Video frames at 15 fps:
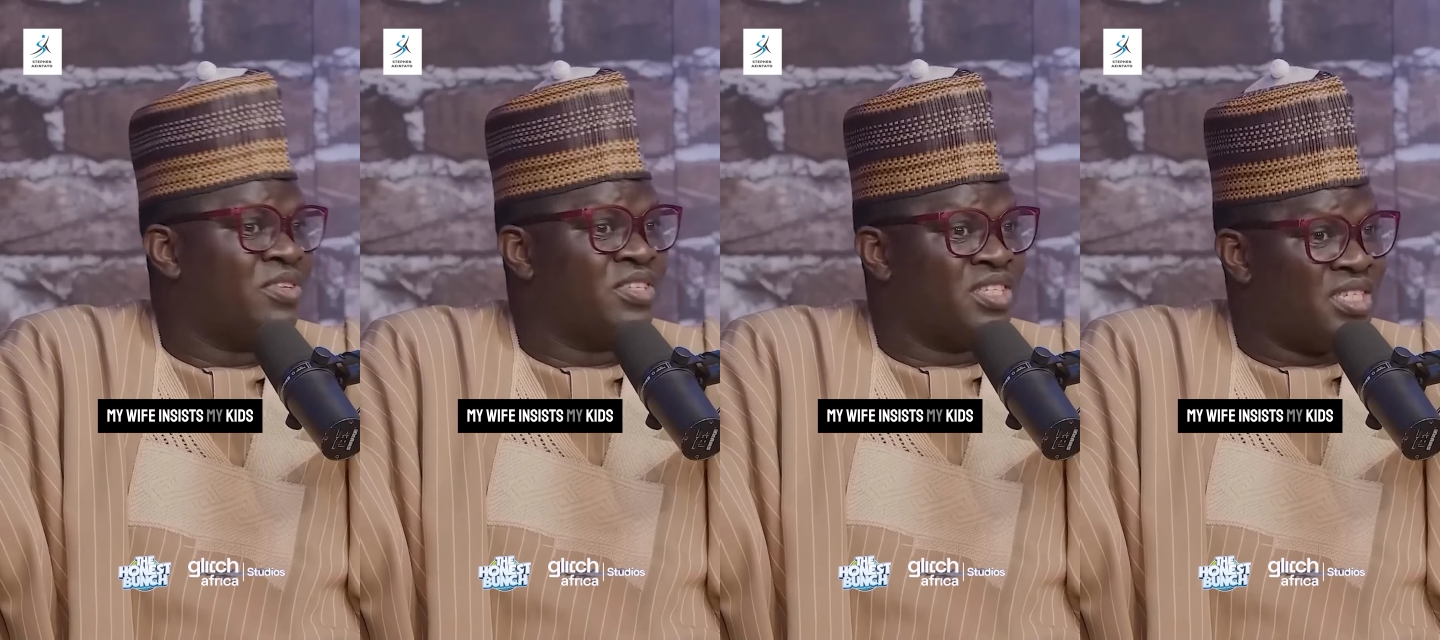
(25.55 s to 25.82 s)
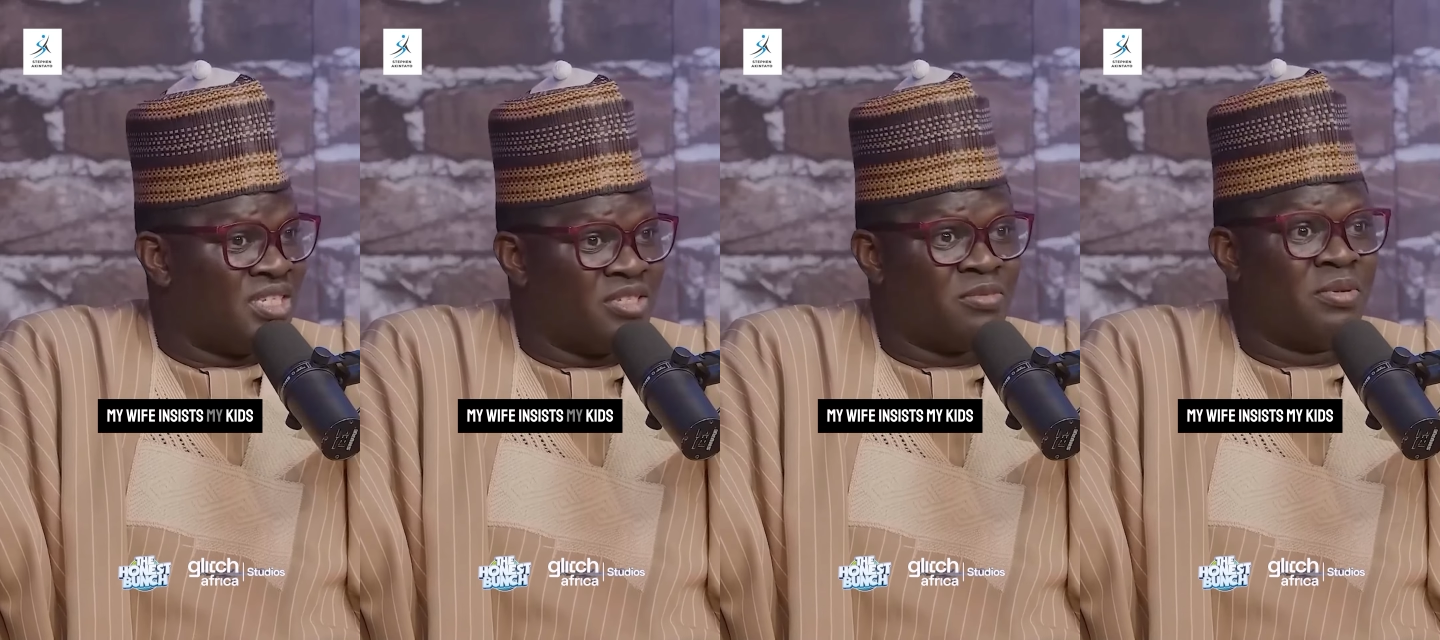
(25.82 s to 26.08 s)

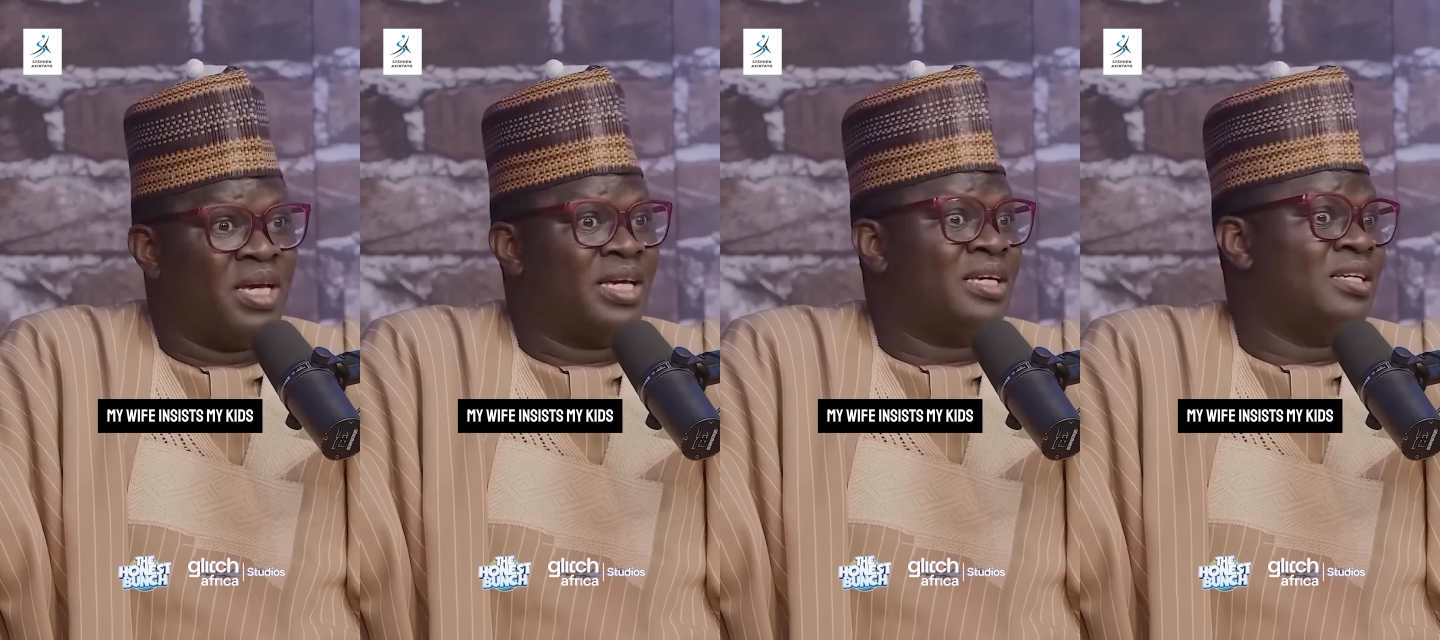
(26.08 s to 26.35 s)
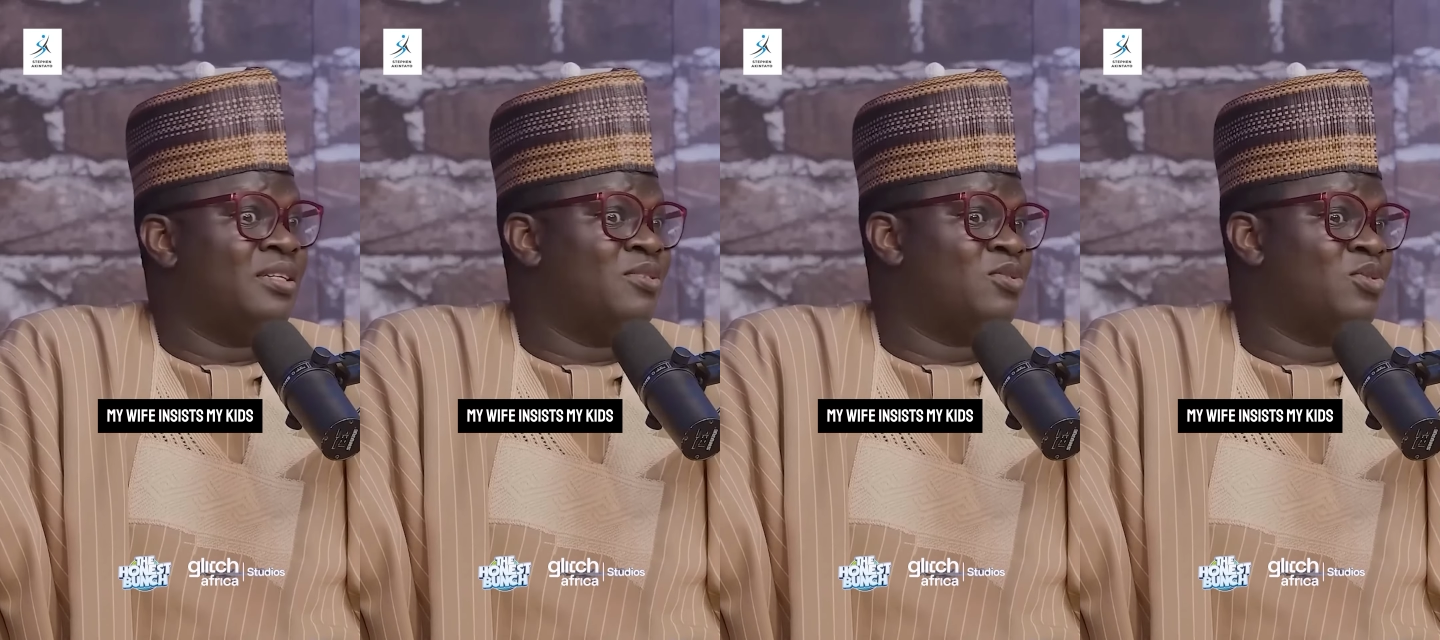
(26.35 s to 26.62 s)
insists my
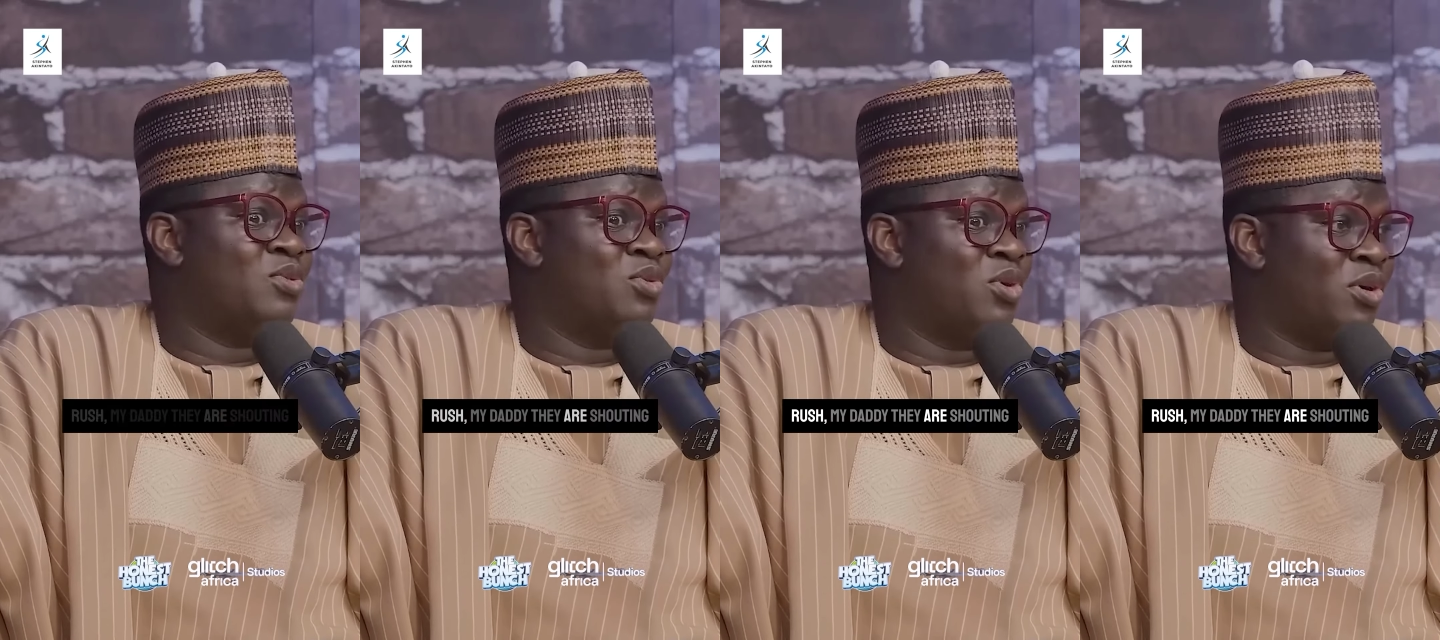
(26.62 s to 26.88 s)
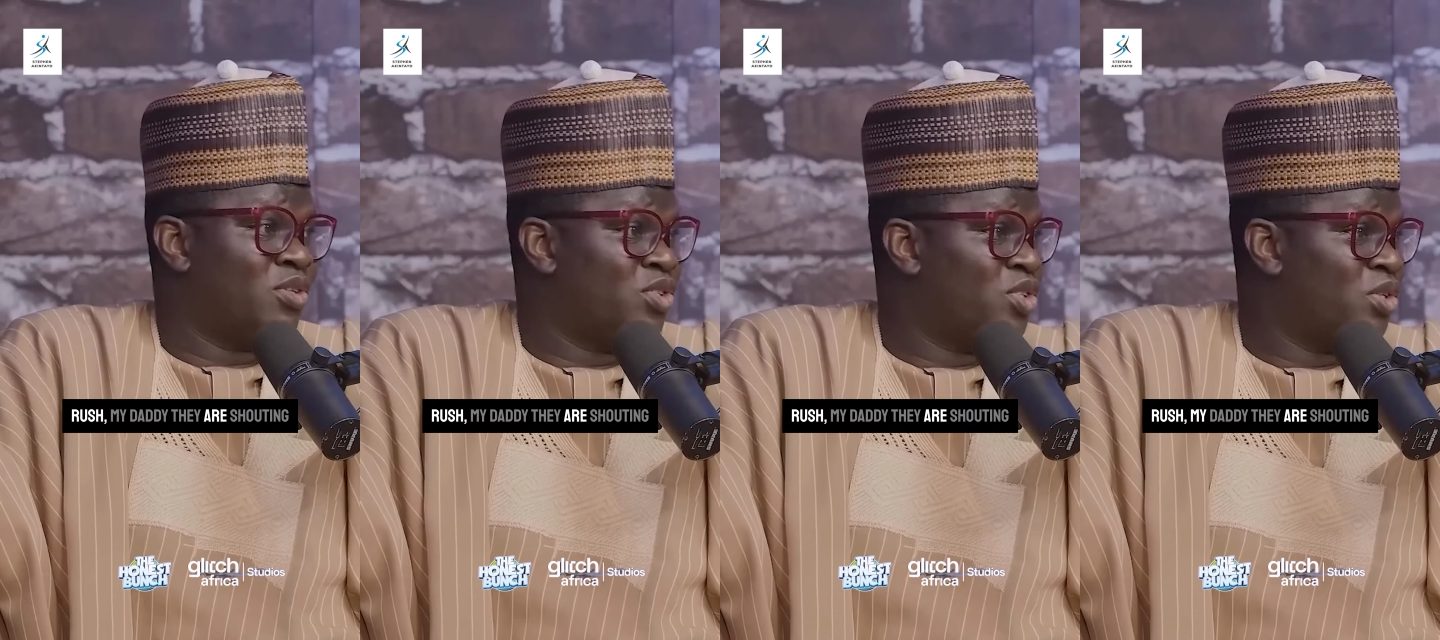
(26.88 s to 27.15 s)
kids
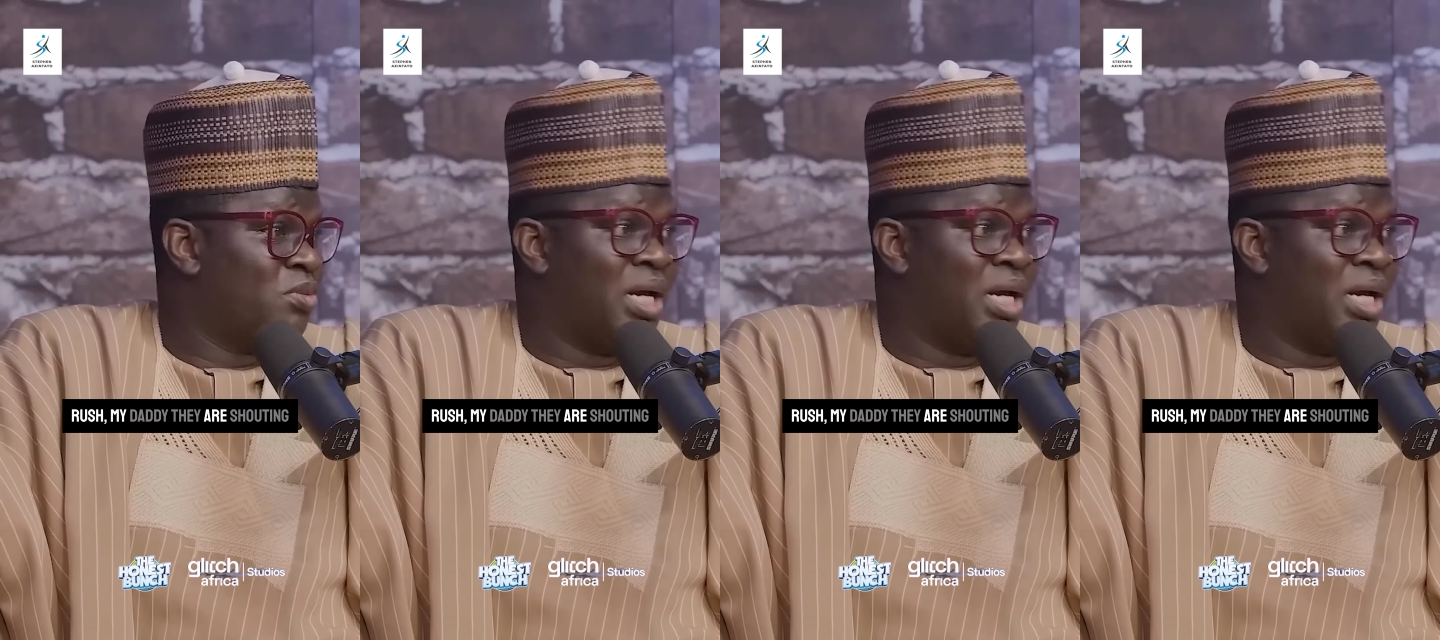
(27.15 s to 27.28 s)
rush.